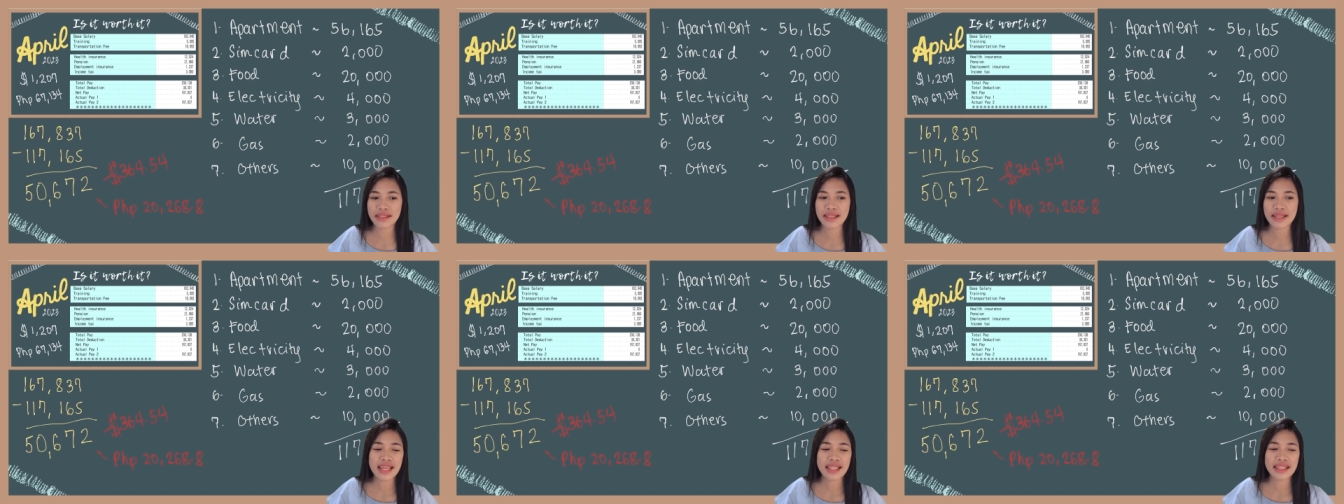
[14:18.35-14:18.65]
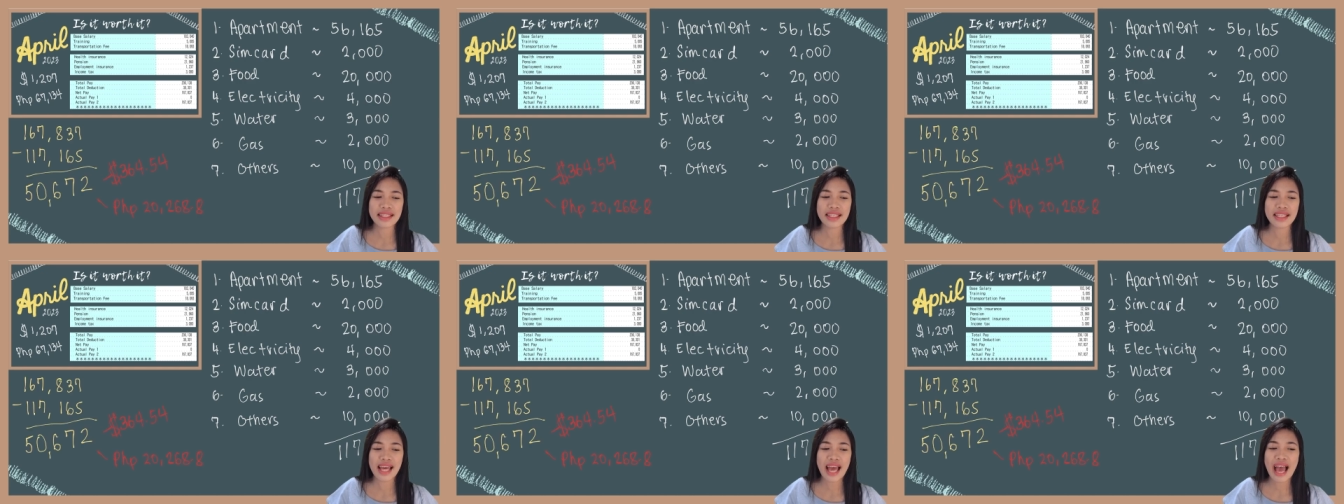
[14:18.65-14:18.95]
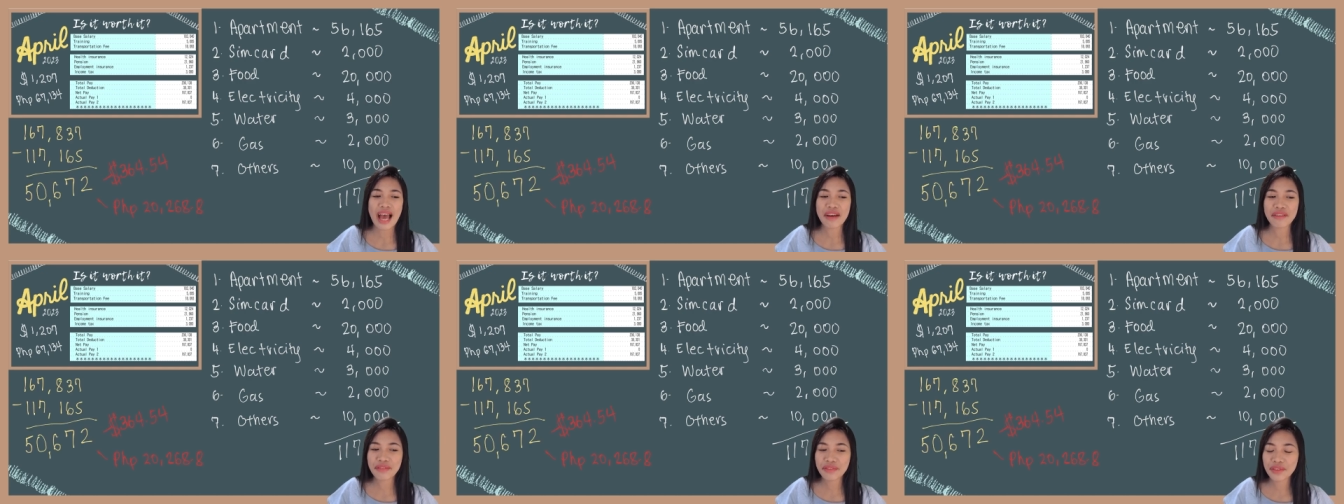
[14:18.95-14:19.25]
At,
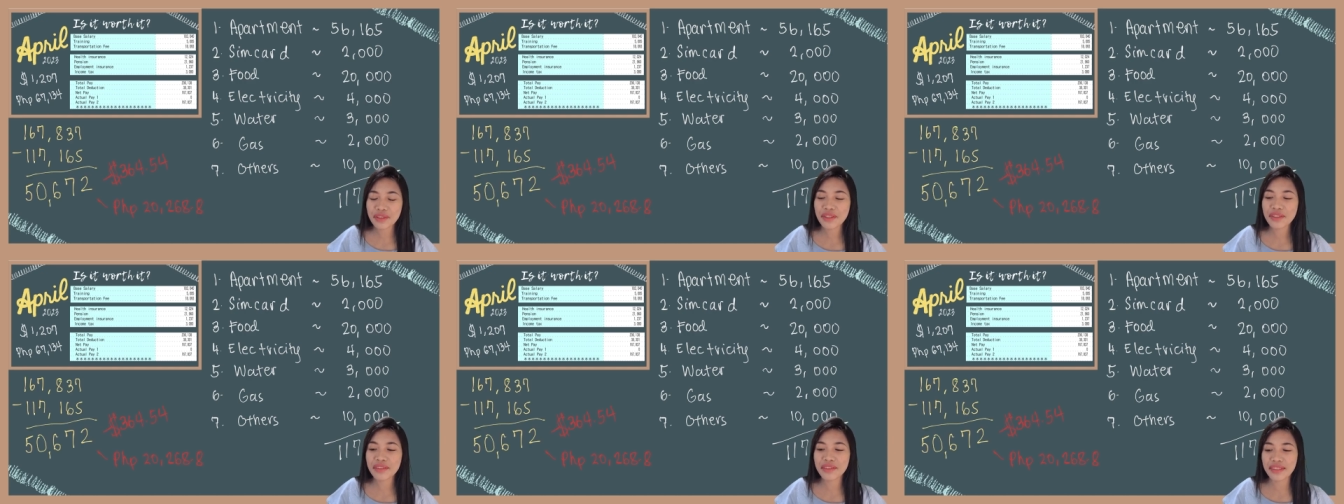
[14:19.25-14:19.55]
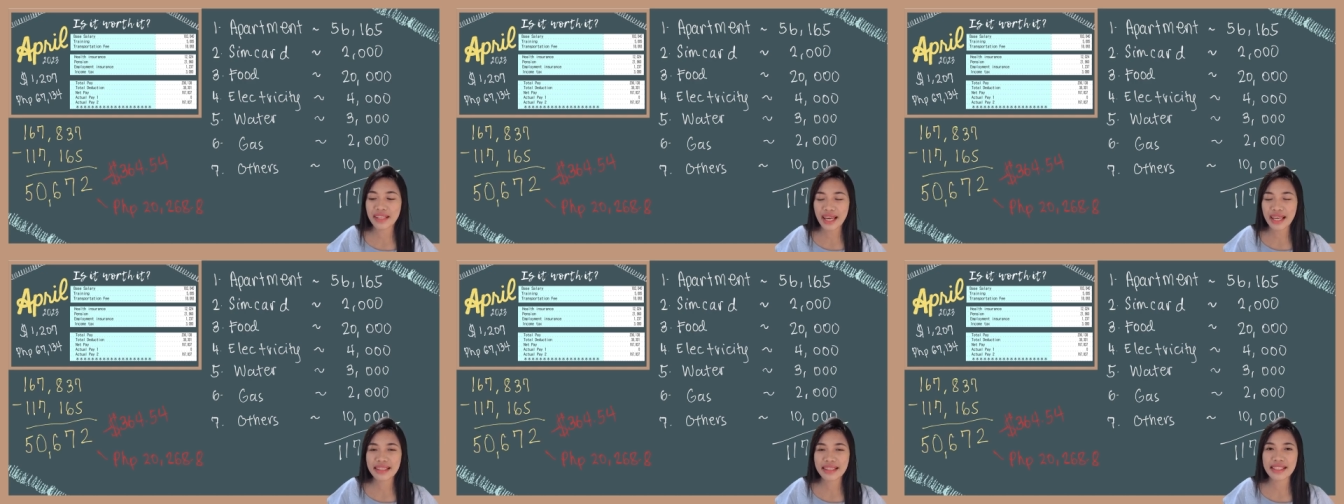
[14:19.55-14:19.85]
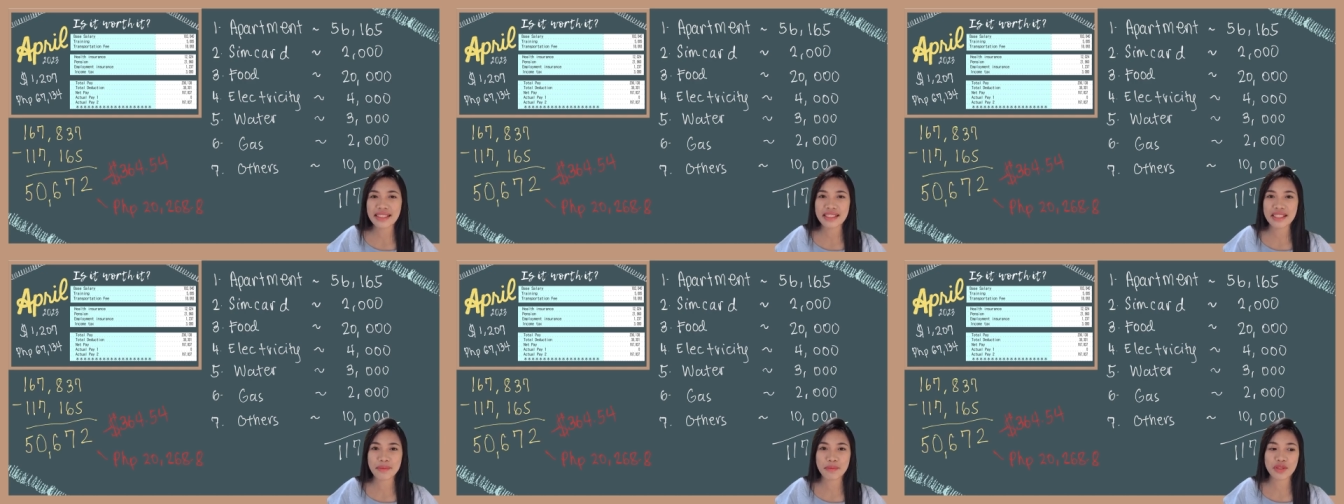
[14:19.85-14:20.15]
after that
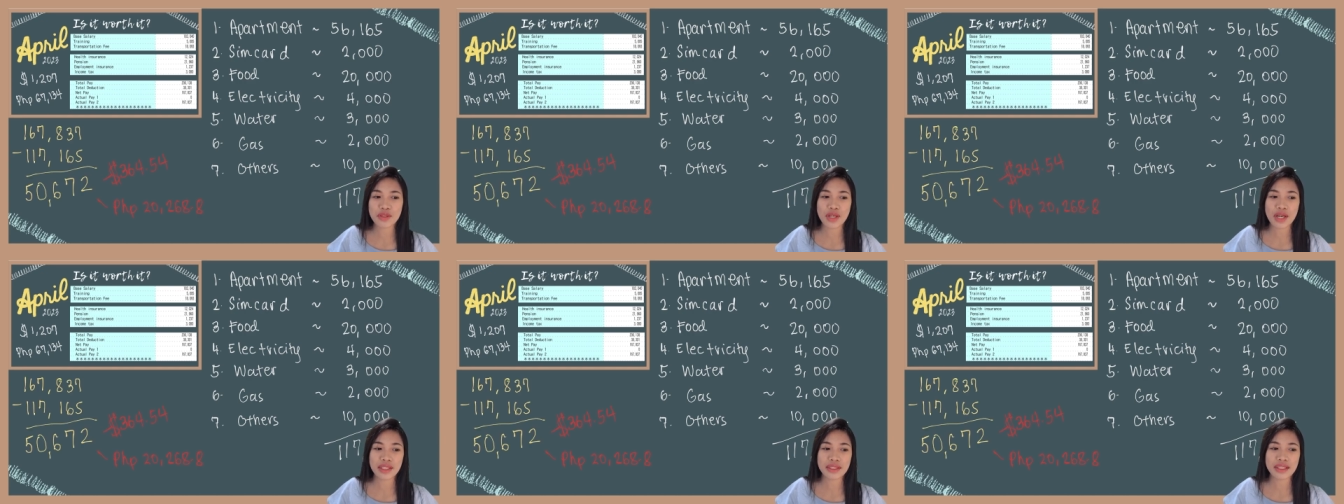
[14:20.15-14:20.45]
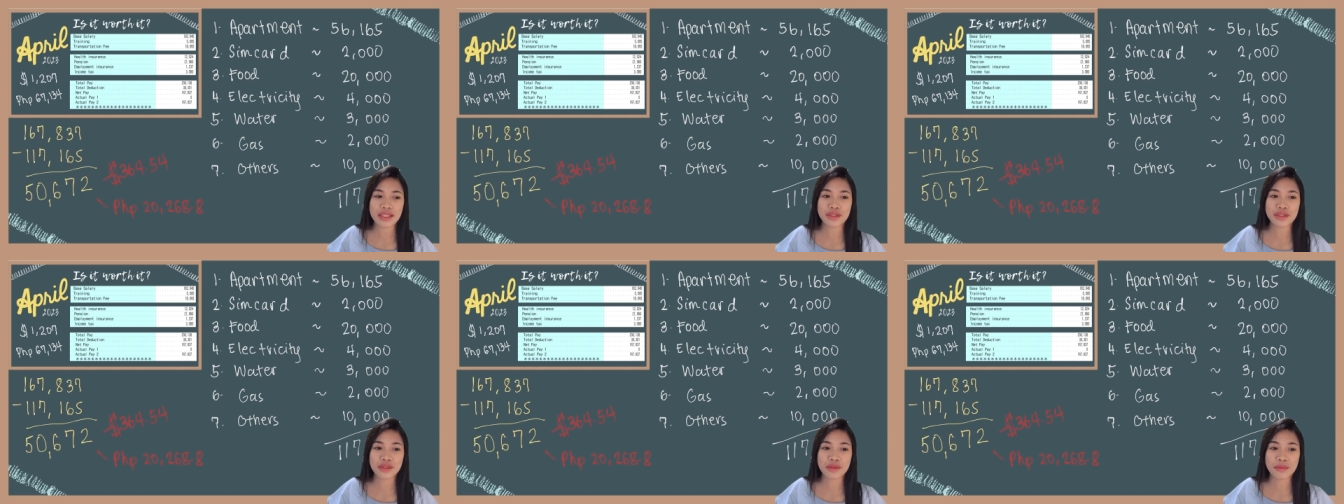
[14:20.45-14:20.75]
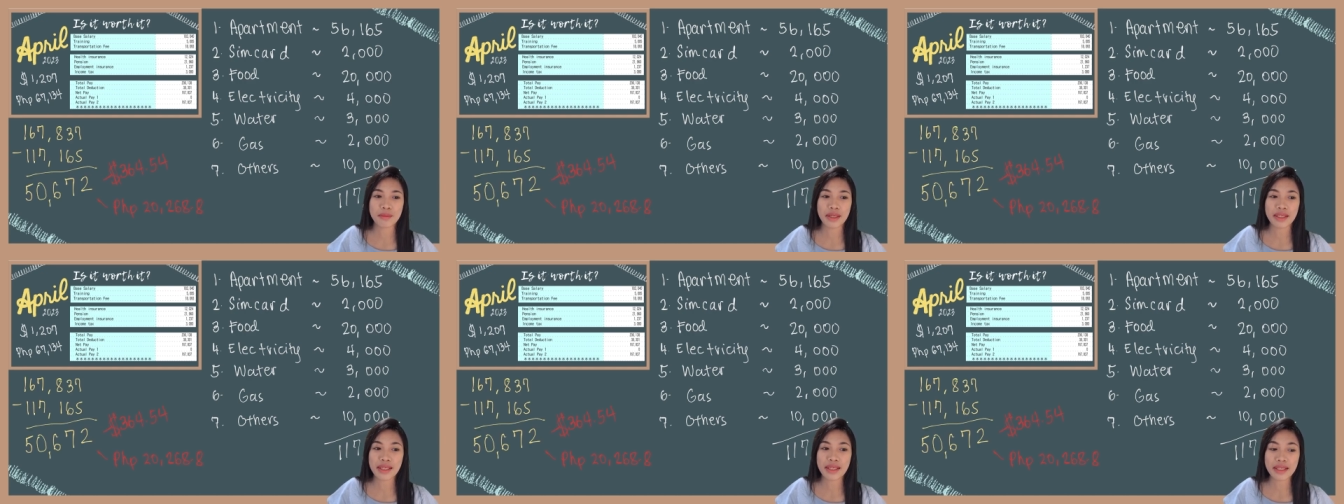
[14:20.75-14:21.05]
is subtracted to
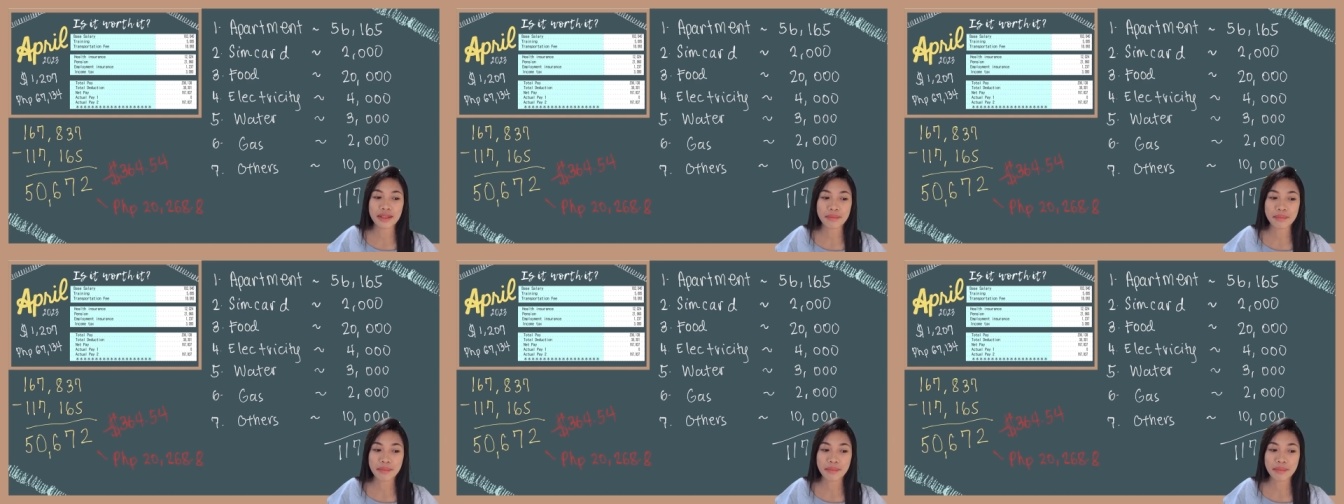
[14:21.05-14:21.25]
my net